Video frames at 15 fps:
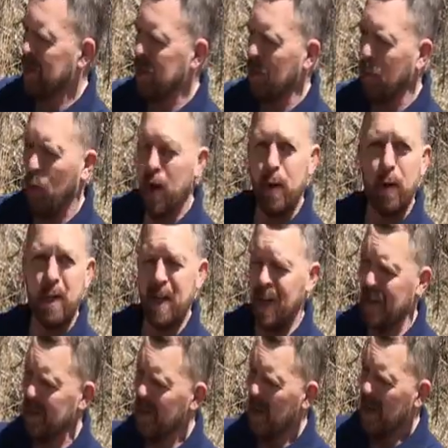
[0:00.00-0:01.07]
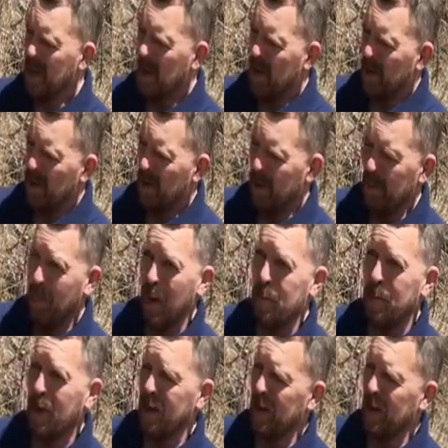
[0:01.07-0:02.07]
as a boy would get, or it might be a